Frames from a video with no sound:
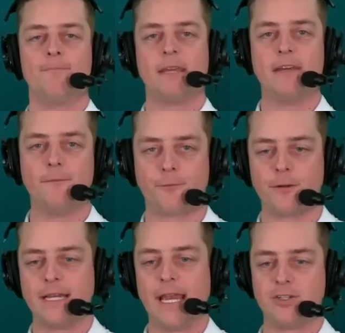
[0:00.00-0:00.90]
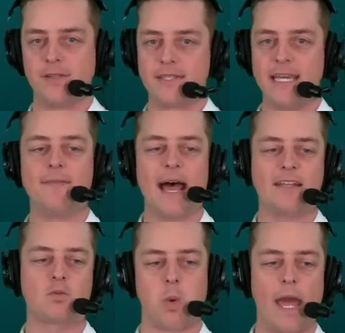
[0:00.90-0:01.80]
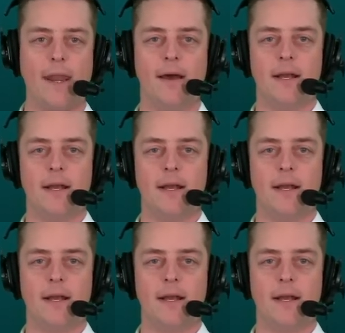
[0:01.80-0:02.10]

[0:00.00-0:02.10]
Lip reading: in free agency, and that's when